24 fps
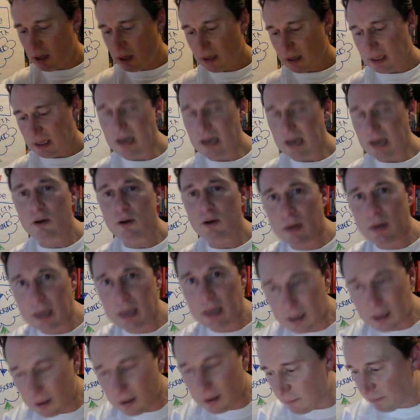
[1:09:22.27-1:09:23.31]
Get
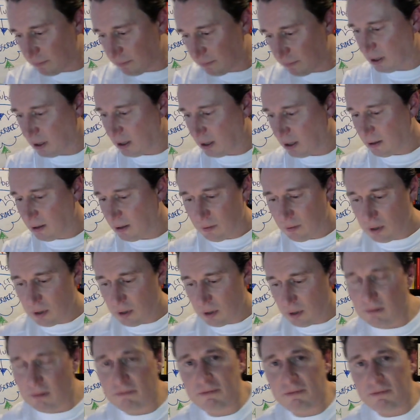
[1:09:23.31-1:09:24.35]
creative. You
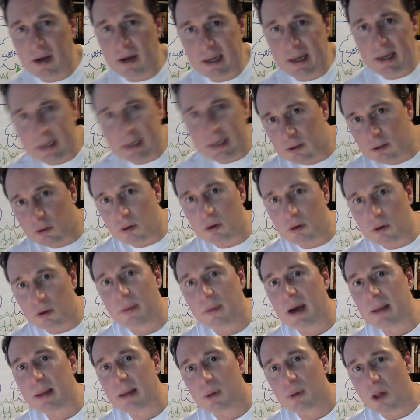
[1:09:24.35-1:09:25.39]
can find it. Go to
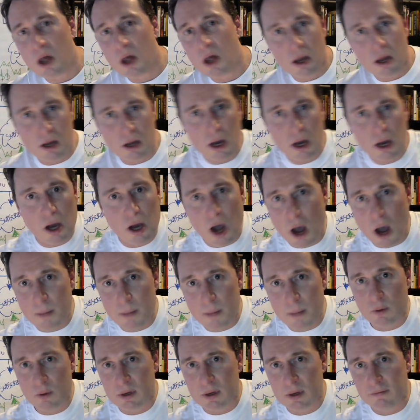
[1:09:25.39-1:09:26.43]
my blog. Copy
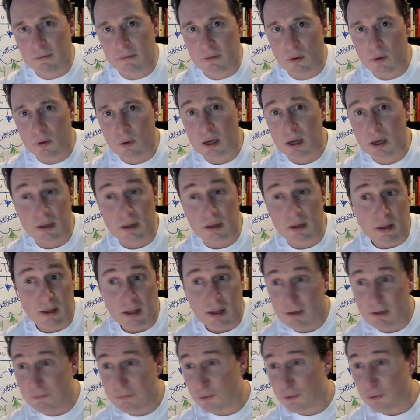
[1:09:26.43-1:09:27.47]
one if you want.
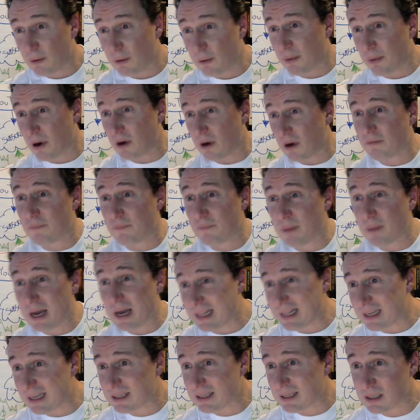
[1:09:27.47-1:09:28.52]
If you're a part of My
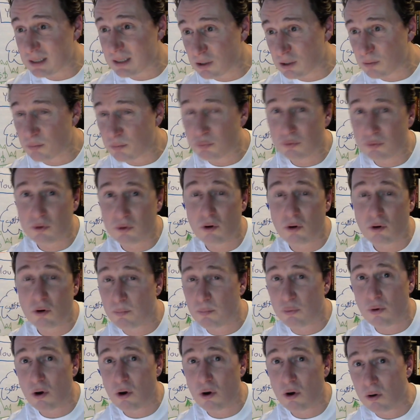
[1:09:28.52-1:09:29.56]
Lead System
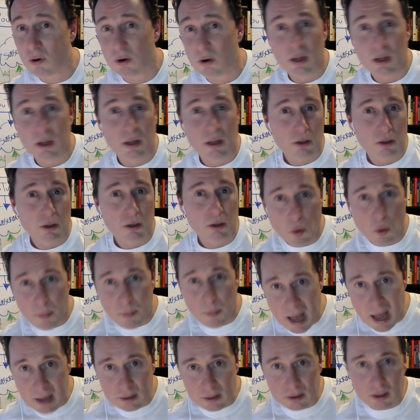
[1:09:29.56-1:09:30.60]
Pro, go
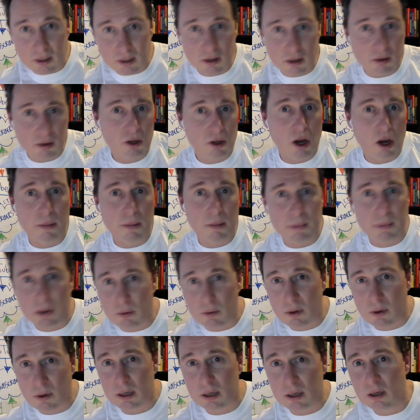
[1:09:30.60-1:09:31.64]
back there. Copy
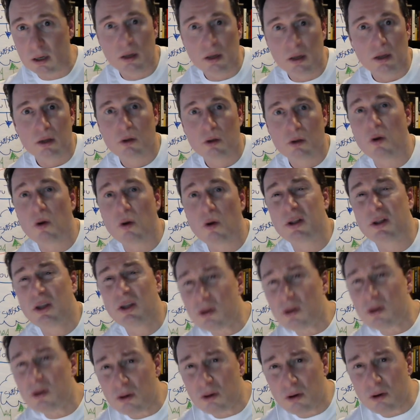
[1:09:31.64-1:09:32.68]
one. Go on
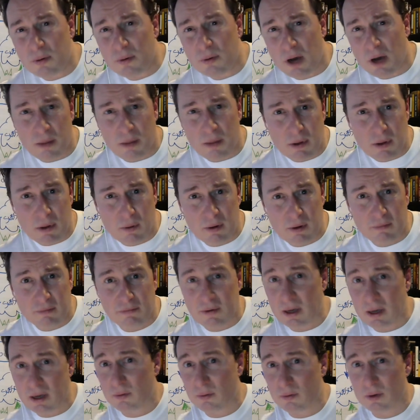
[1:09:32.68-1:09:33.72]
YouTube. Copy one.
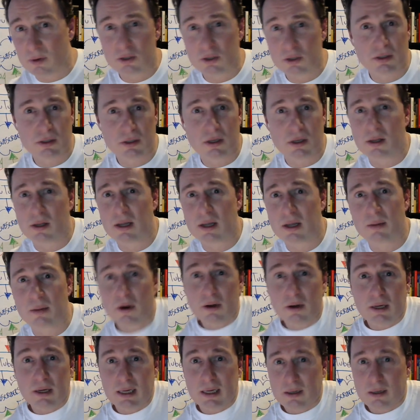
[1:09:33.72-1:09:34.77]
Find one. Just online
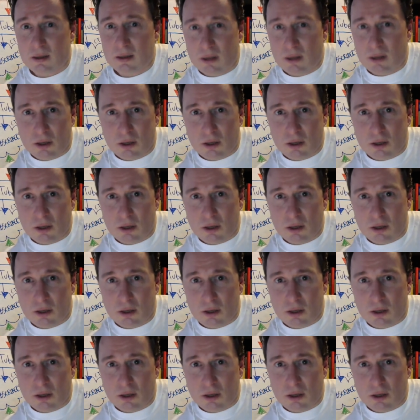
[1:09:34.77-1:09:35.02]
marketing.